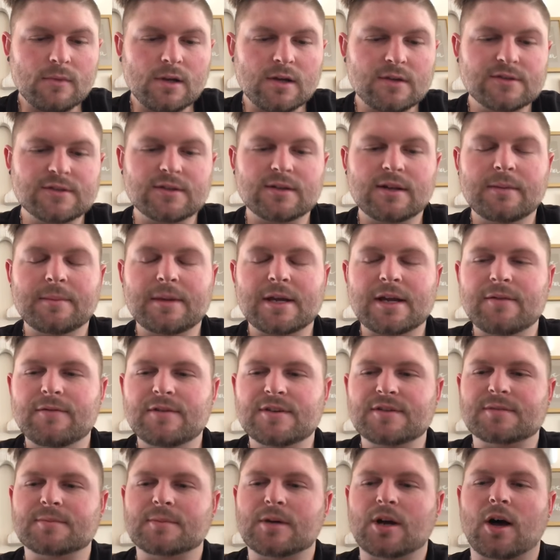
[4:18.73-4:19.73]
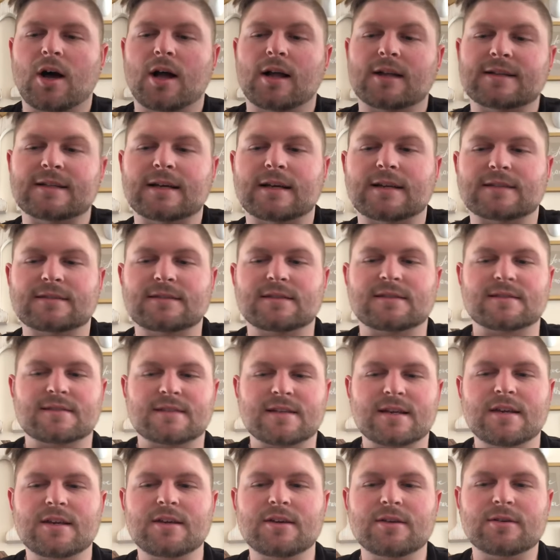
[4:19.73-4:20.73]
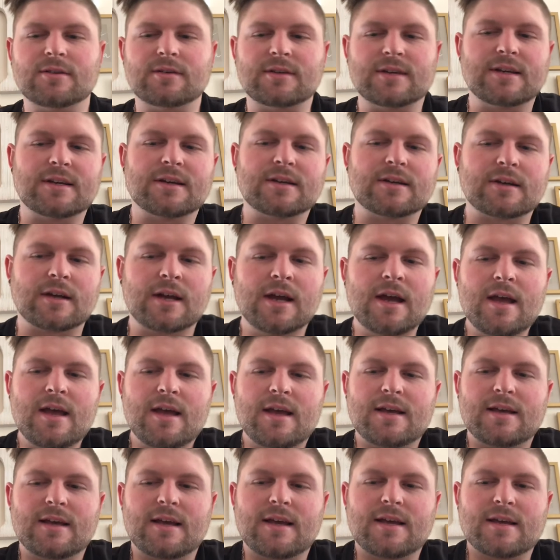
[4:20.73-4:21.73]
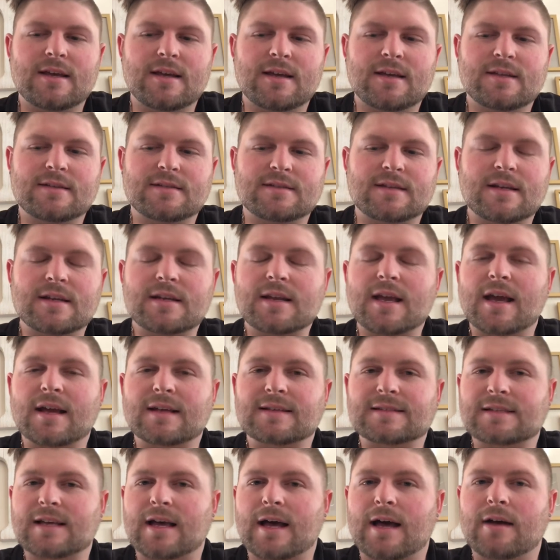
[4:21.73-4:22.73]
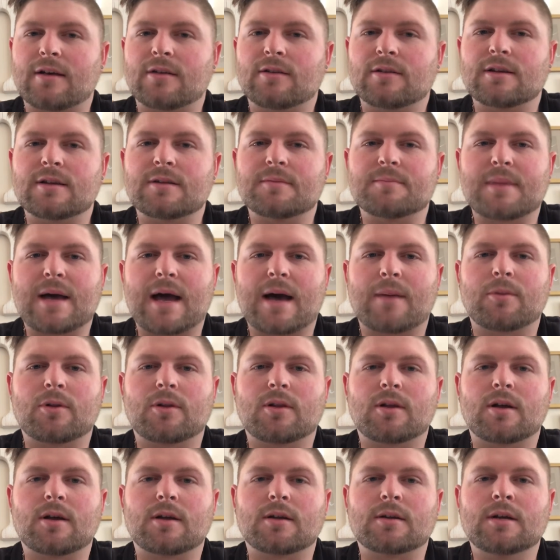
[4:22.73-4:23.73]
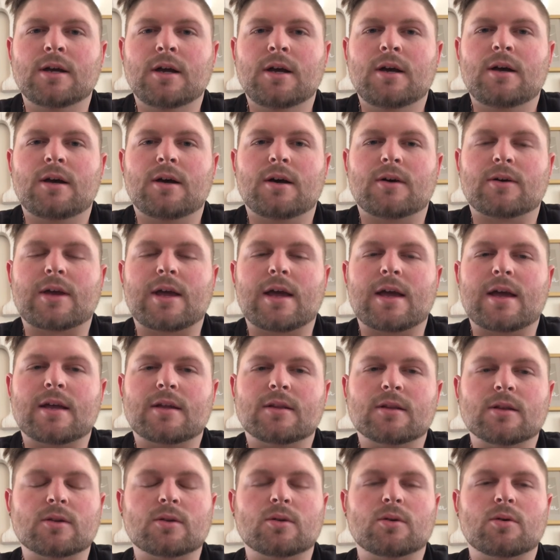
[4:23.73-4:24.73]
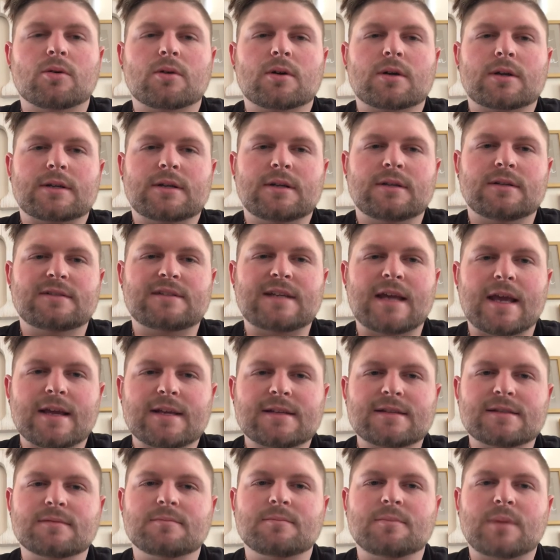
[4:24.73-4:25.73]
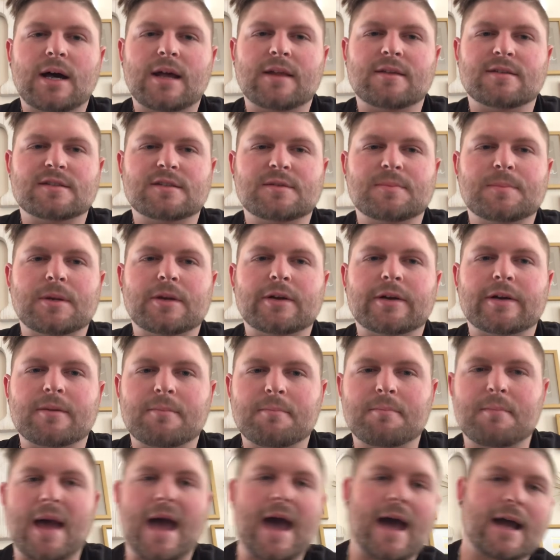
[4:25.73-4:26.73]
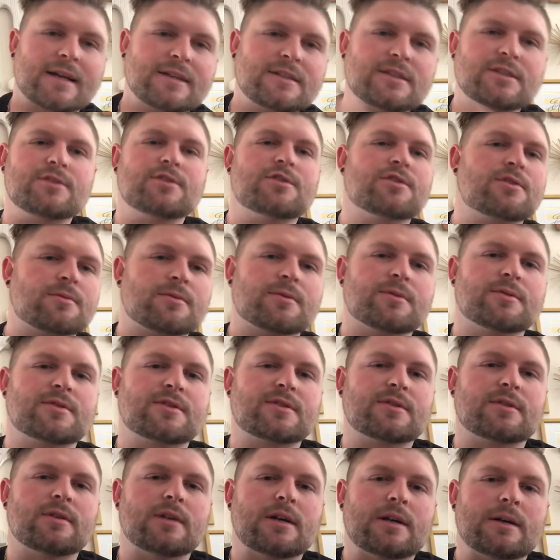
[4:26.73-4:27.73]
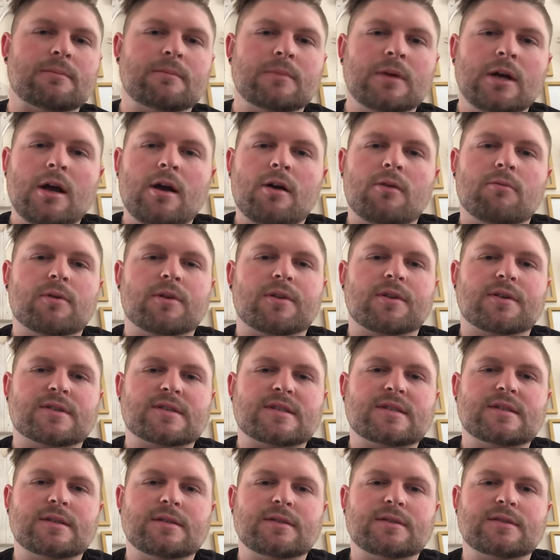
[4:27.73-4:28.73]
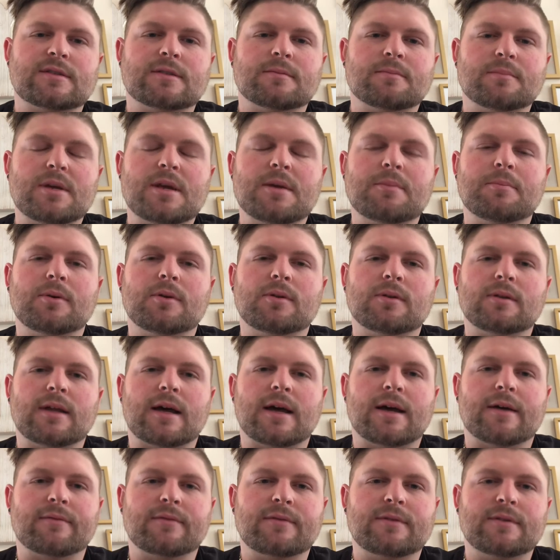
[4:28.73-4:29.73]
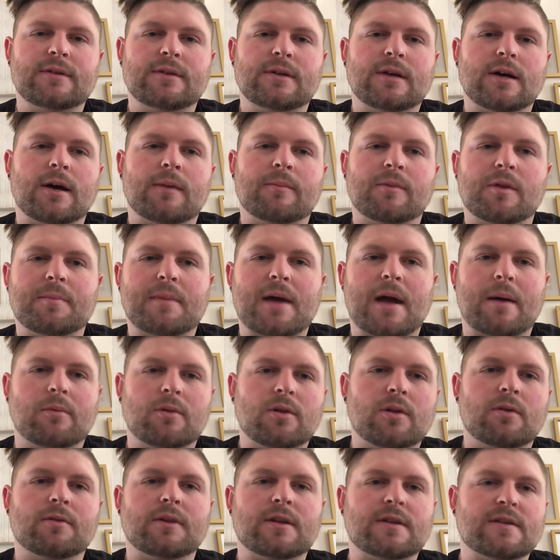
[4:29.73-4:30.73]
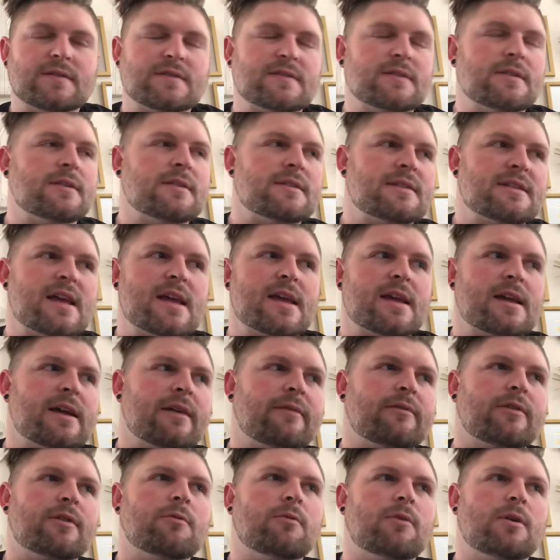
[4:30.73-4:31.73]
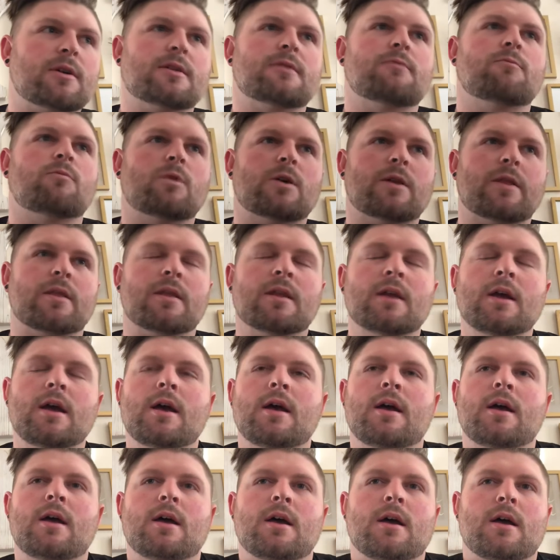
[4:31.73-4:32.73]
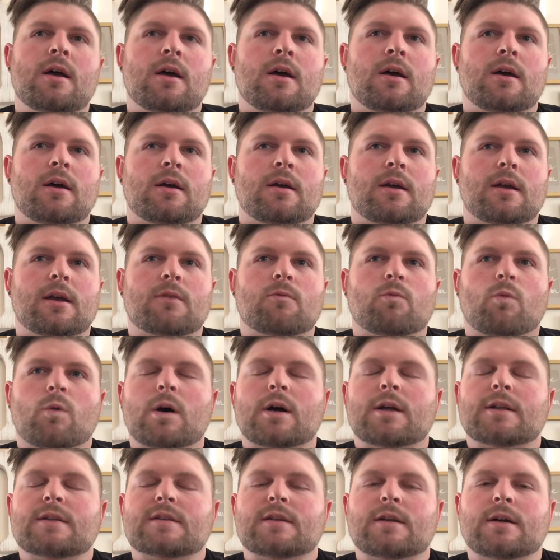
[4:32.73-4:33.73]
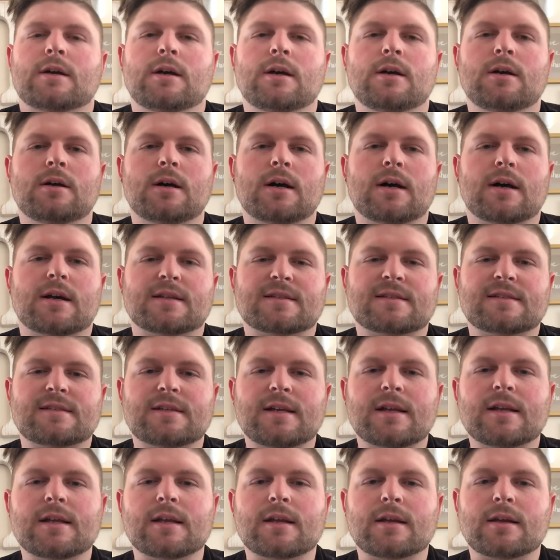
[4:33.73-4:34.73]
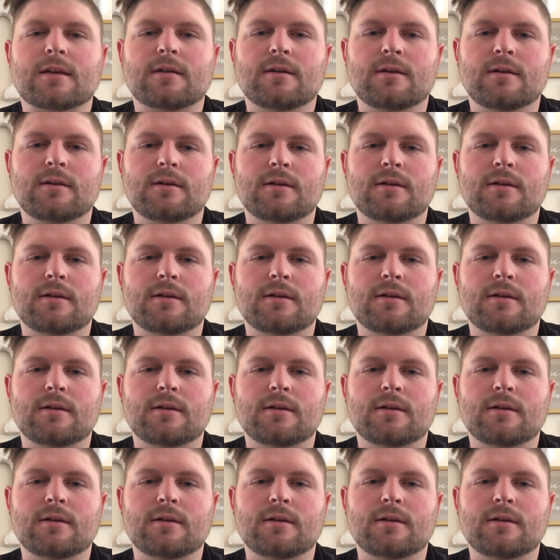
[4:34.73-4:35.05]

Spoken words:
So let me give you some context. Ezekiel here is in exile in Babylon, okay? And the Lord takes him by the Spirit back to Jerusalem, where there's still some people left. The Babylonians didn't take everyone in one sitting.